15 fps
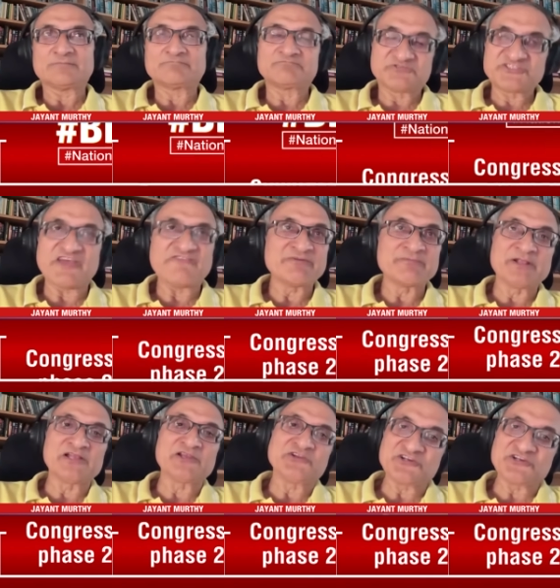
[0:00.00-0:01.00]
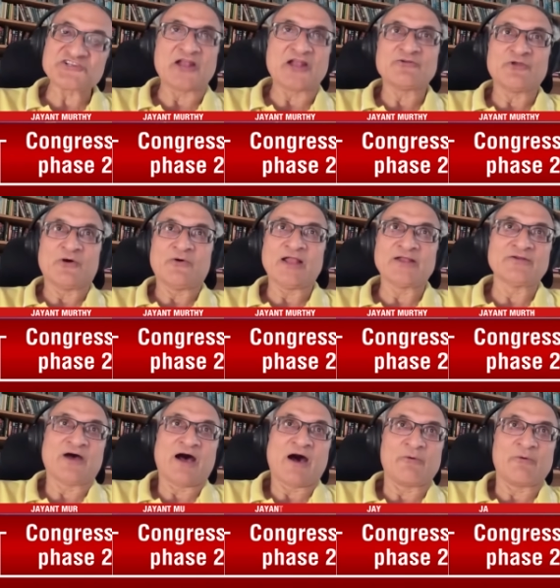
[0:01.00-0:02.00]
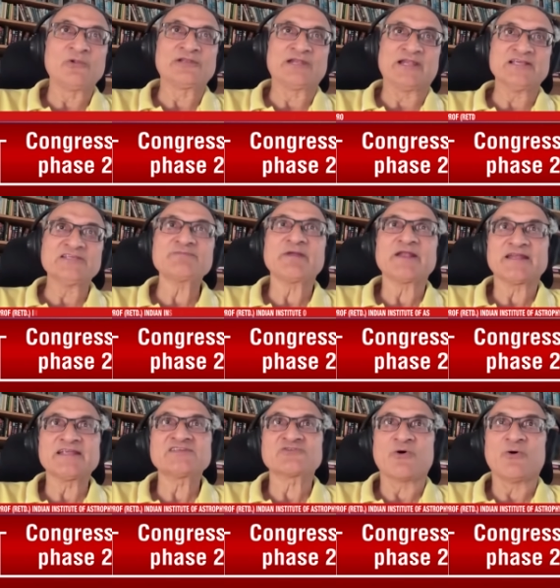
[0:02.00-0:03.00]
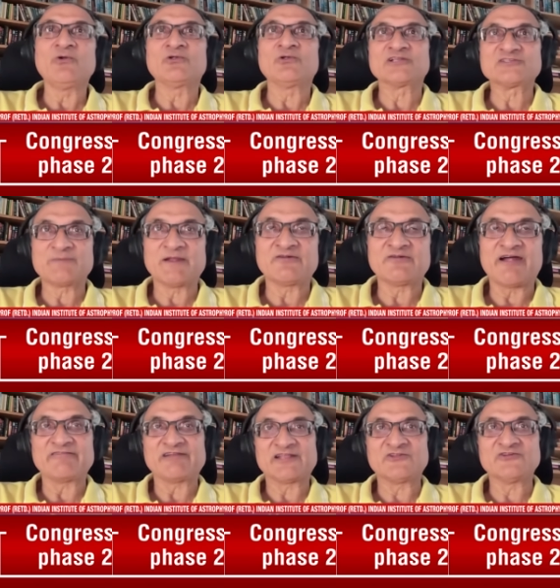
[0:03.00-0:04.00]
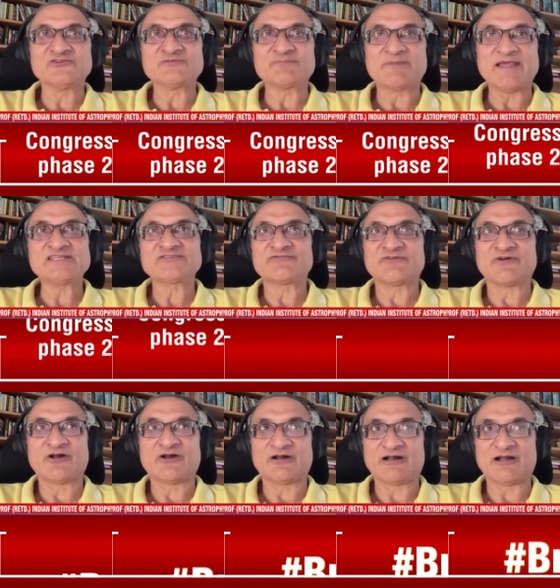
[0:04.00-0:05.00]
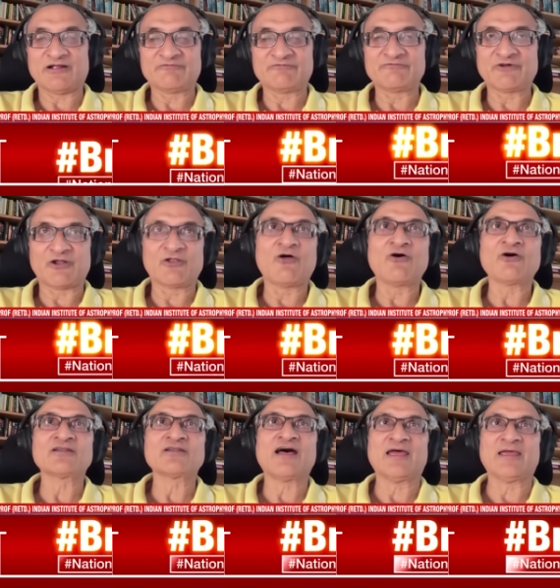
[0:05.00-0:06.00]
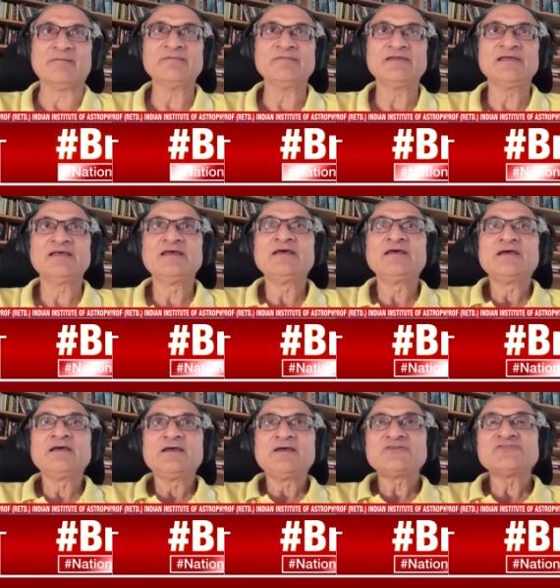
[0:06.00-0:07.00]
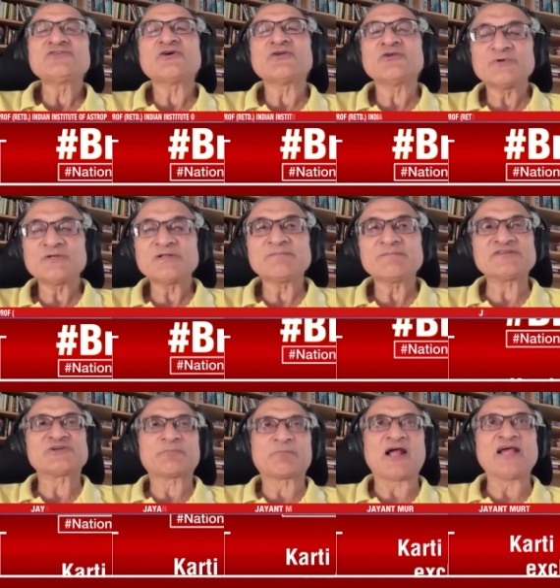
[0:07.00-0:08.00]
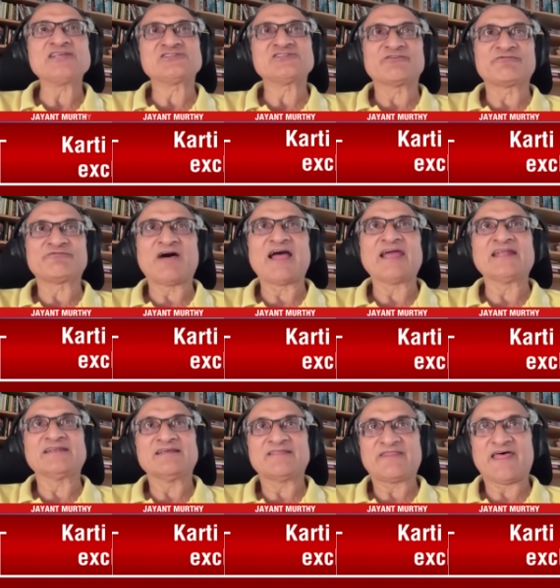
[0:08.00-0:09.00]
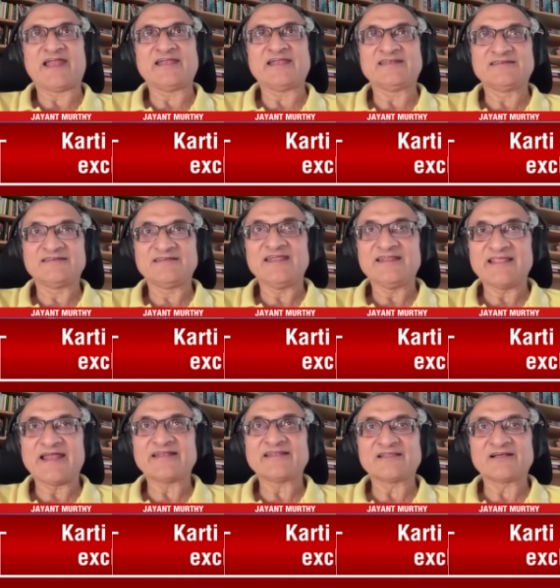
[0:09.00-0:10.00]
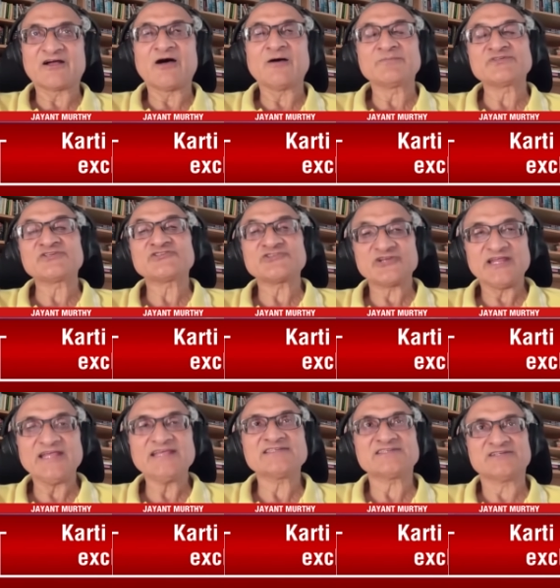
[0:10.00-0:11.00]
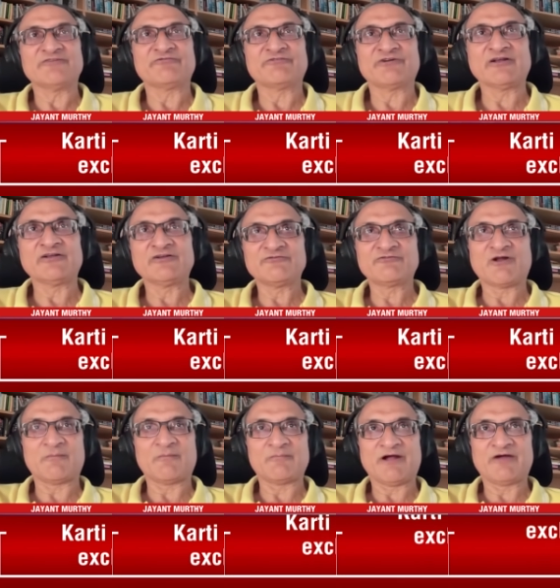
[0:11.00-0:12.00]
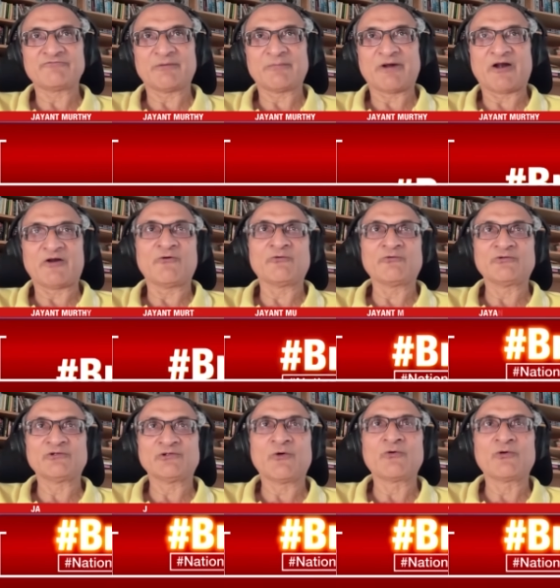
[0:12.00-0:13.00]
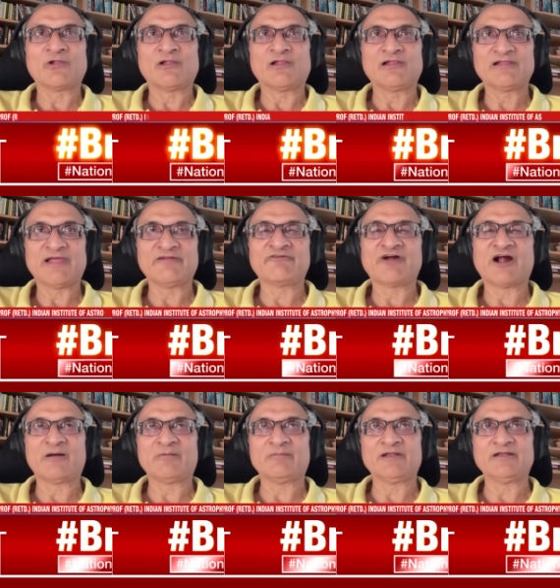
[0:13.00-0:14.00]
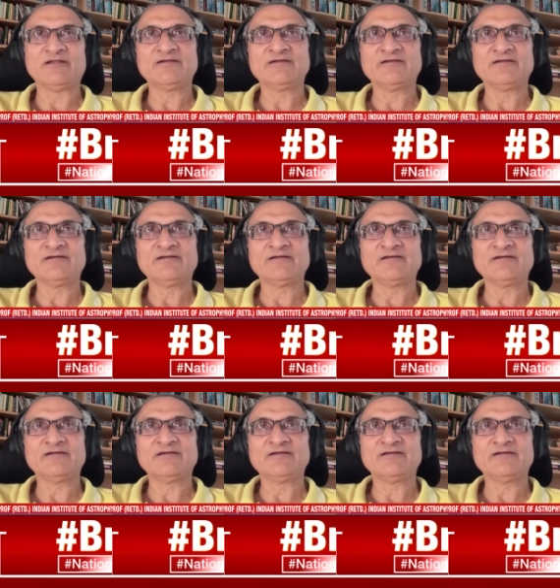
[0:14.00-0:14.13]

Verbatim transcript: seven billion years. I don't know. I don't know how old it is, but it is old. It's been traveling through space for uh, for a long time. So you wouldn't be surprised to find that it that the composition is different from from our own local environment.